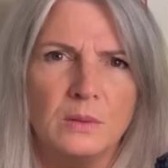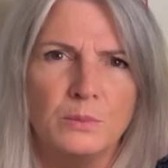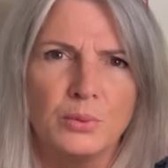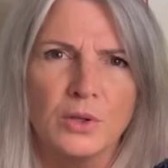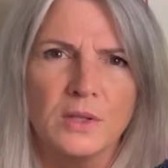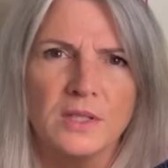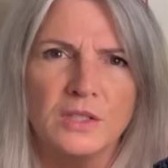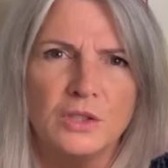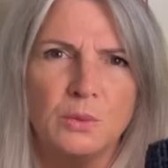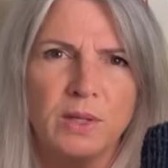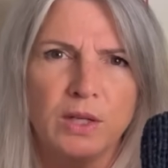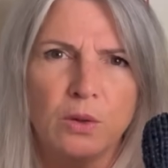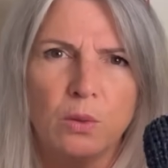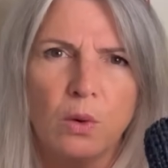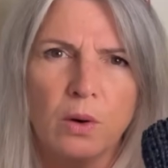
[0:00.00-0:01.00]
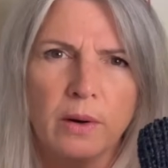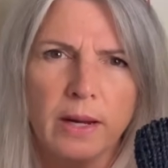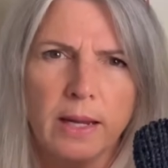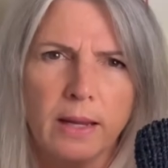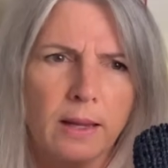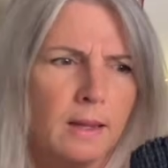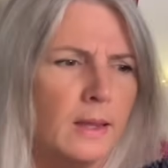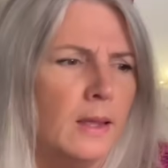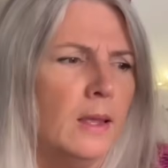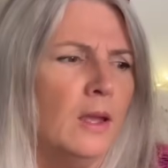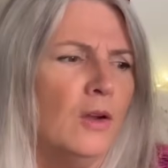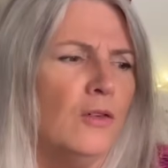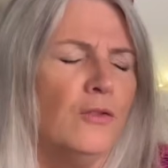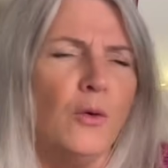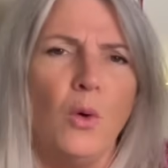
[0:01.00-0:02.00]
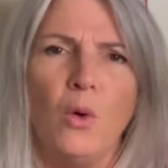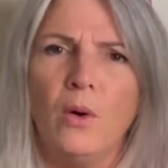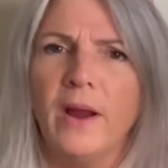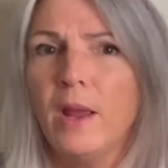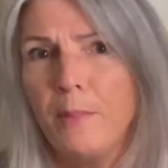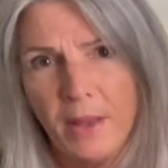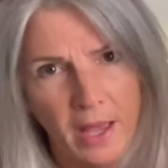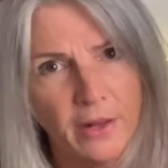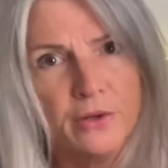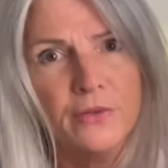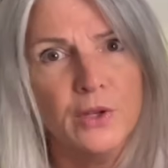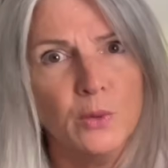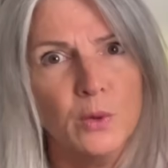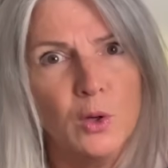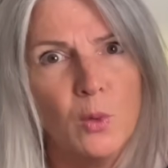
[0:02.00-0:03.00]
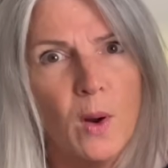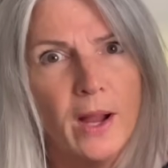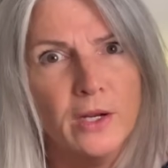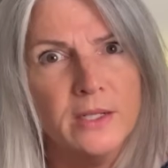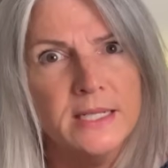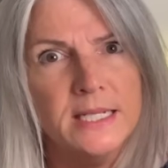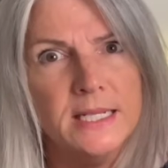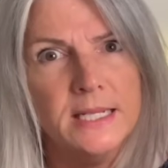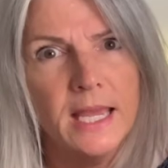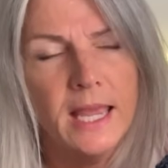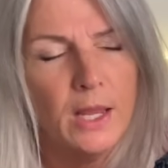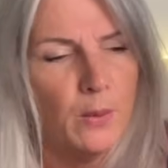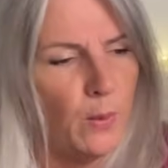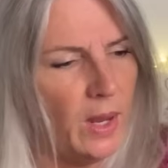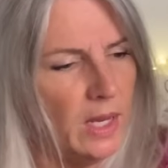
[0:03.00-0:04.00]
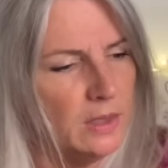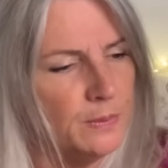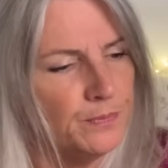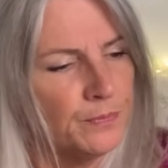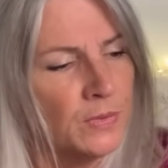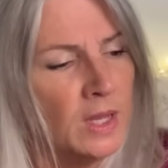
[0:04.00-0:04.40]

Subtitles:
Brooklyn Tweed Quarry for a pattern that required DK weight.